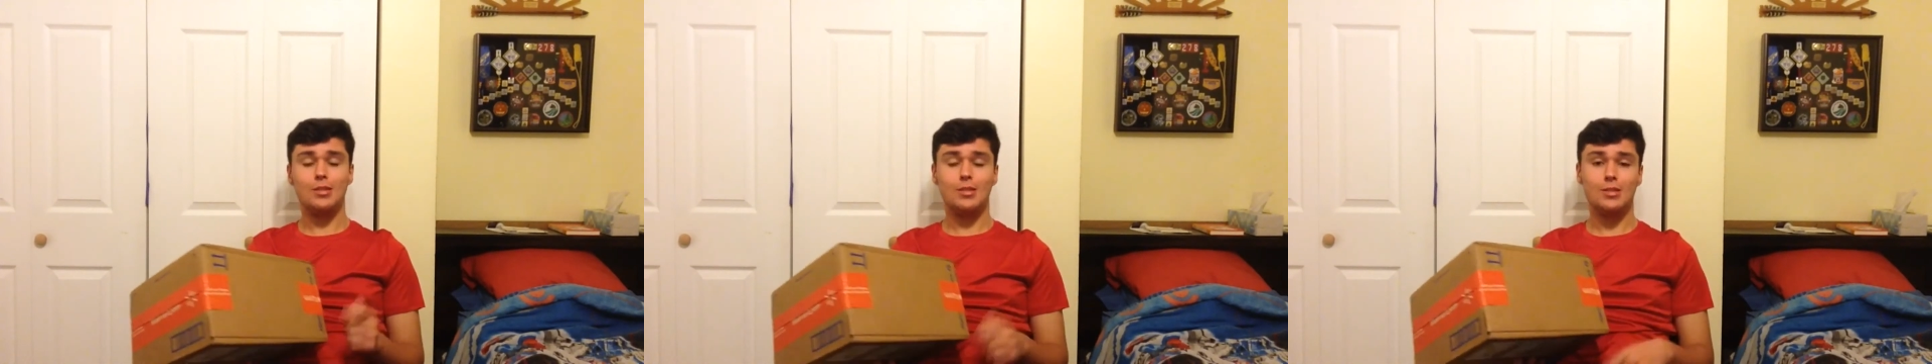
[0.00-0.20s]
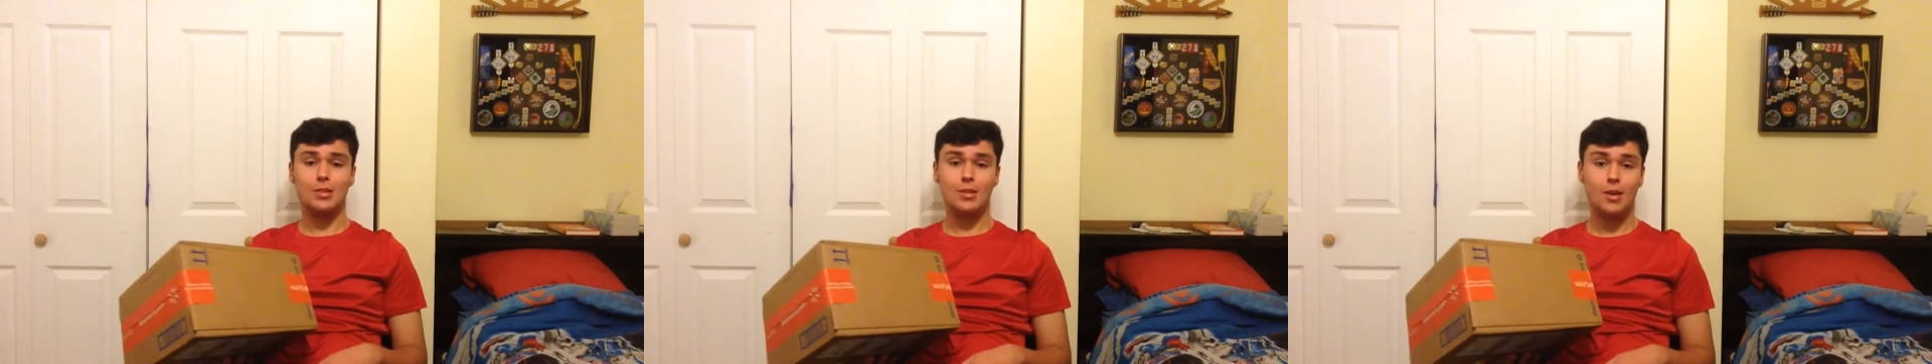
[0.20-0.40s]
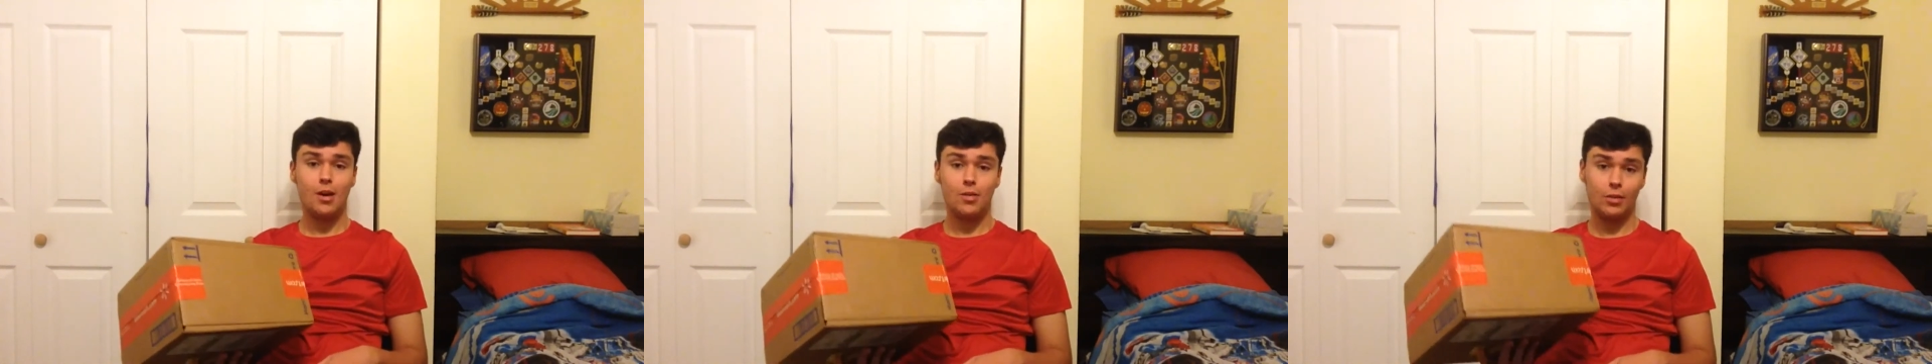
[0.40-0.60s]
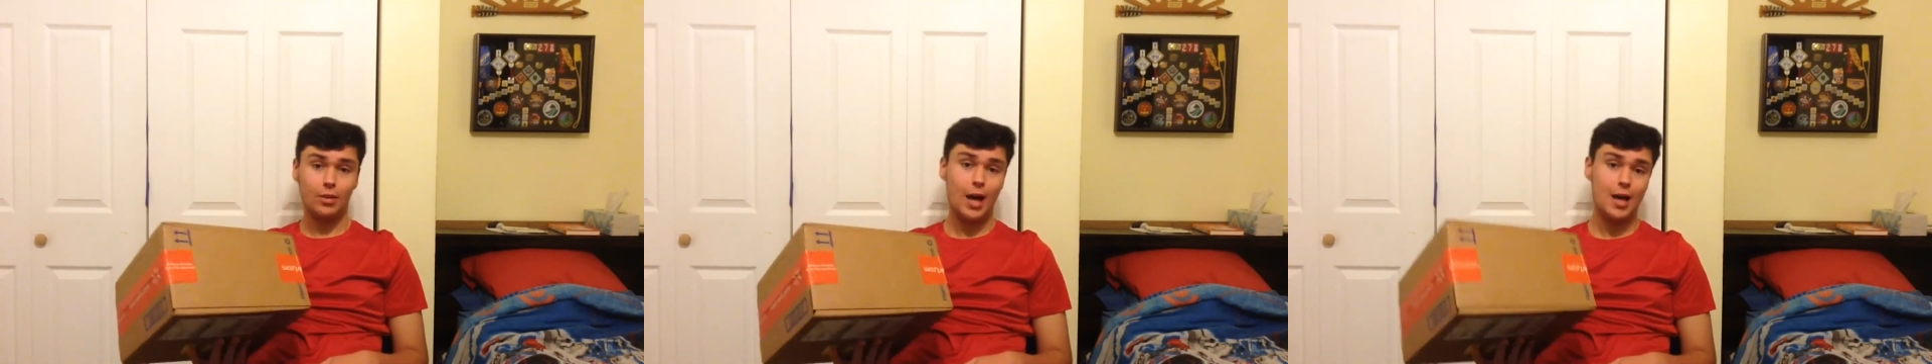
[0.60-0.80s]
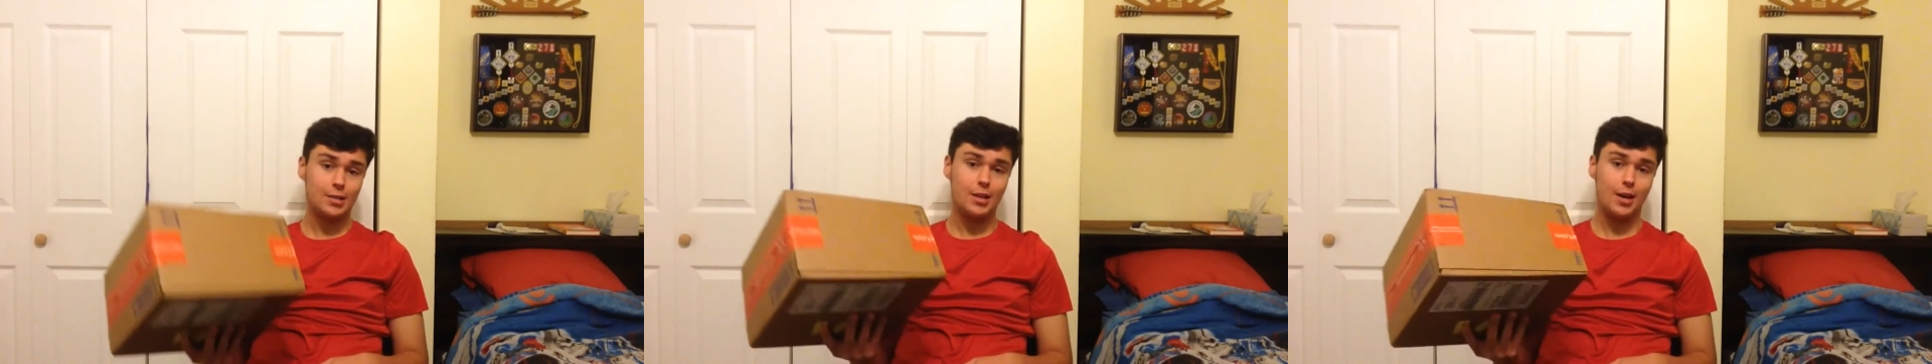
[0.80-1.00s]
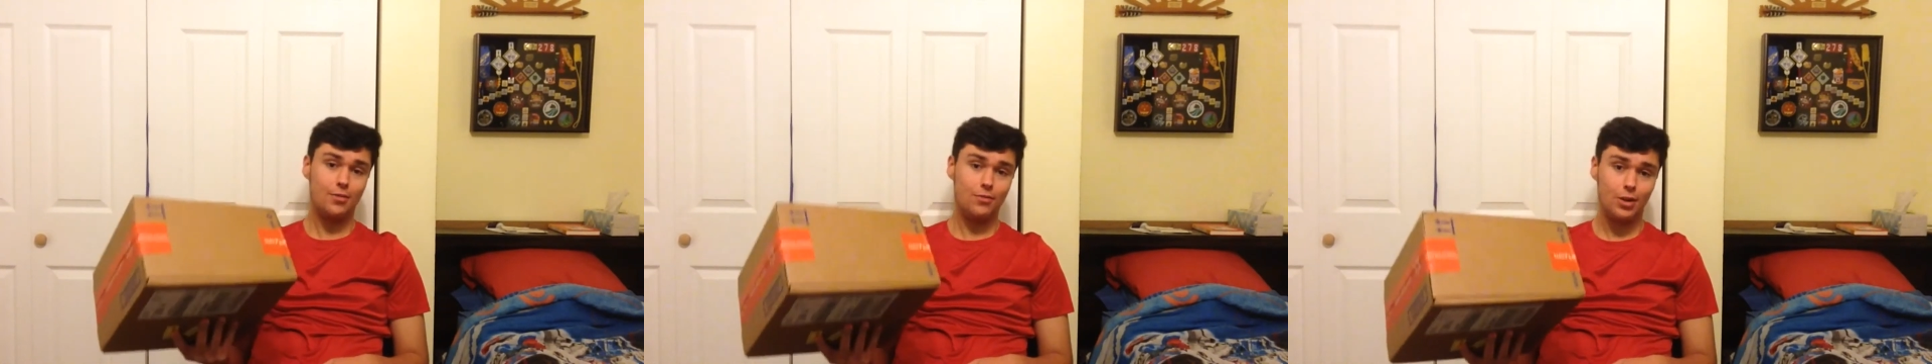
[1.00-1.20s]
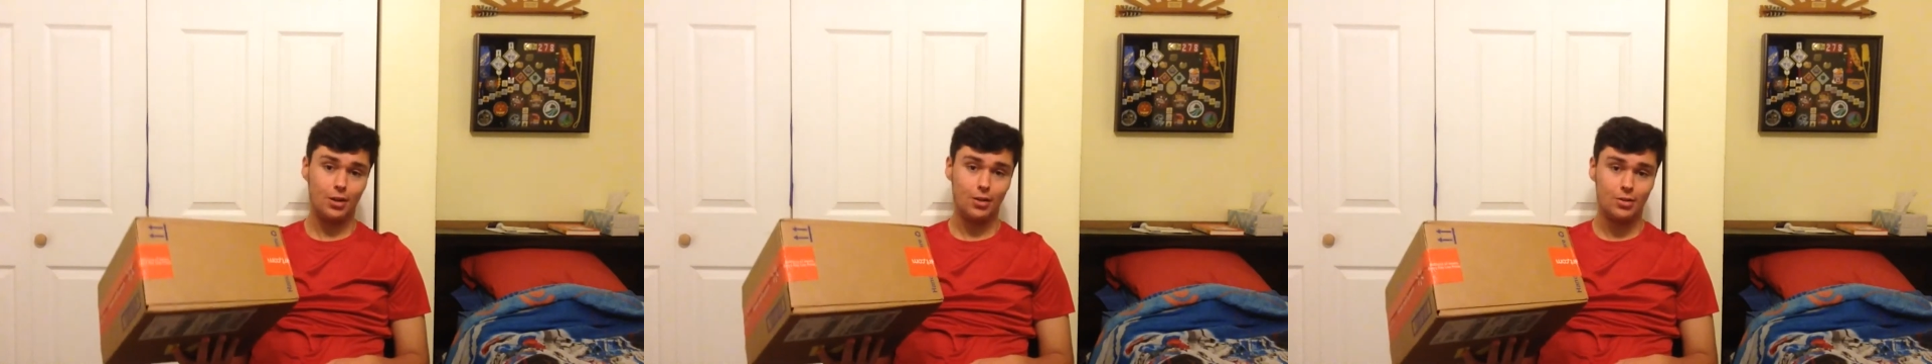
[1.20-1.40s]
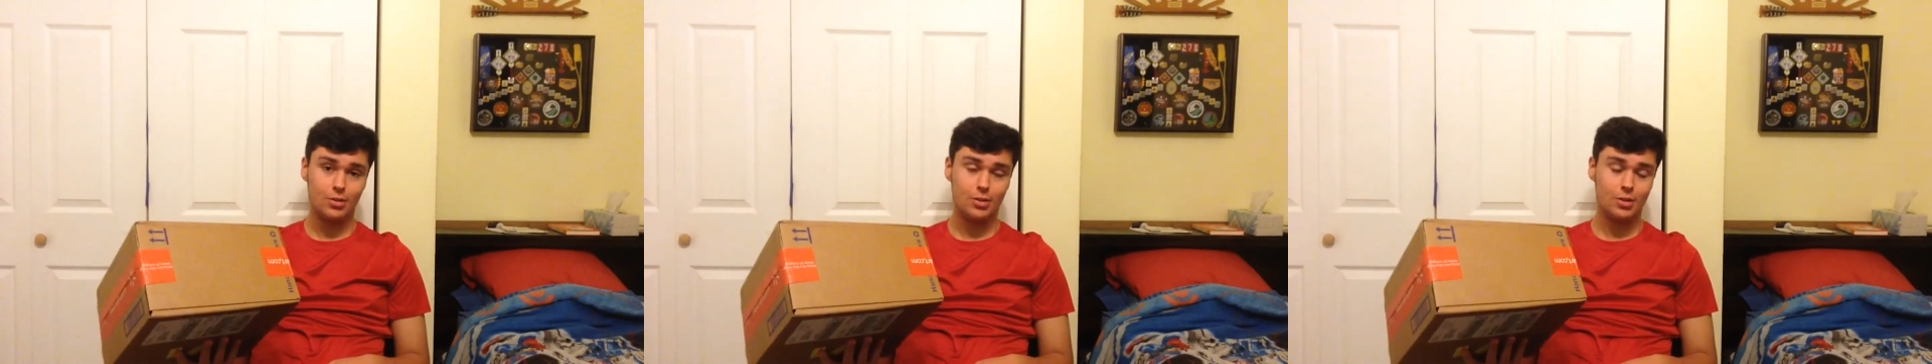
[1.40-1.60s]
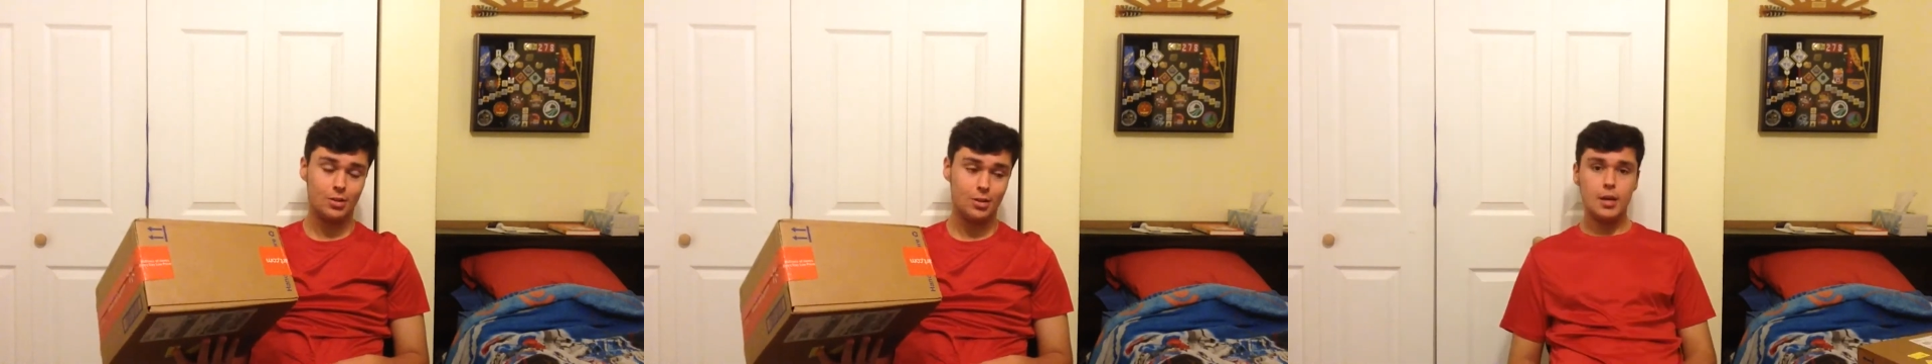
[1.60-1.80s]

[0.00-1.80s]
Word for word: is the Last Knight figures.